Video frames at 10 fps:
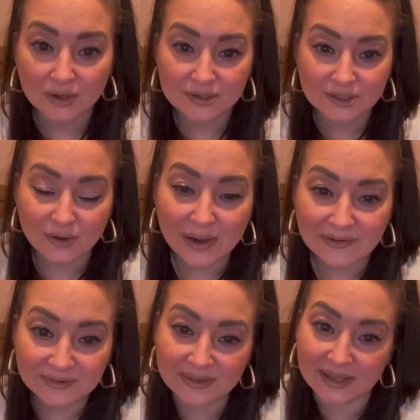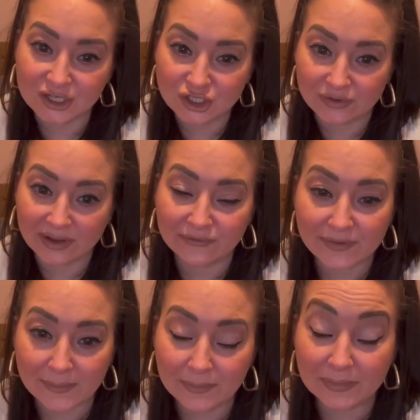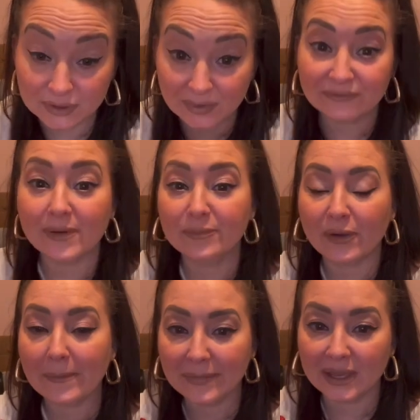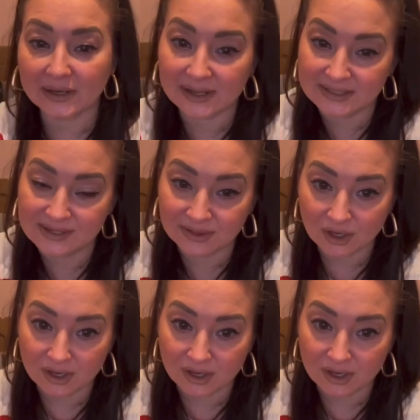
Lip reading: So after this, between February and May 1930,